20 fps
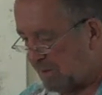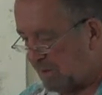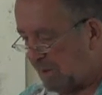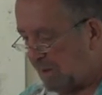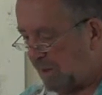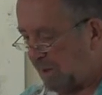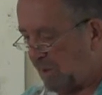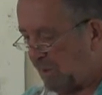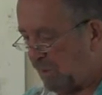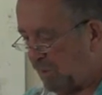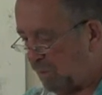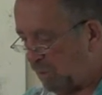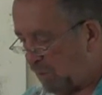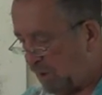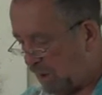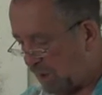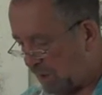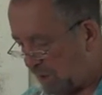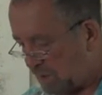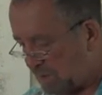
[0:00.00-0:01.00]
so that they could
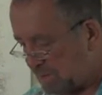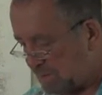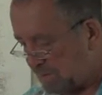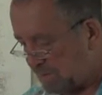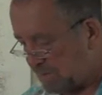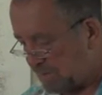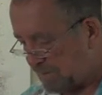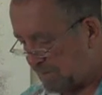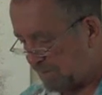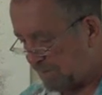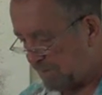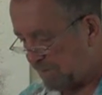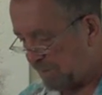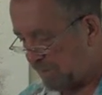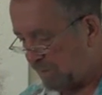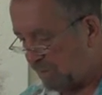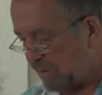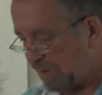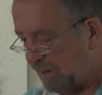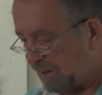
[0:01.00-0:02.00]
afford Black
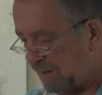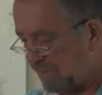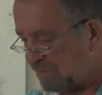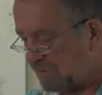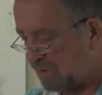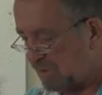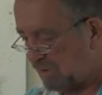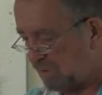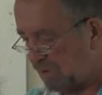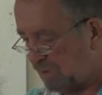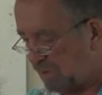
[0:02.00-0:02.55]
Spider,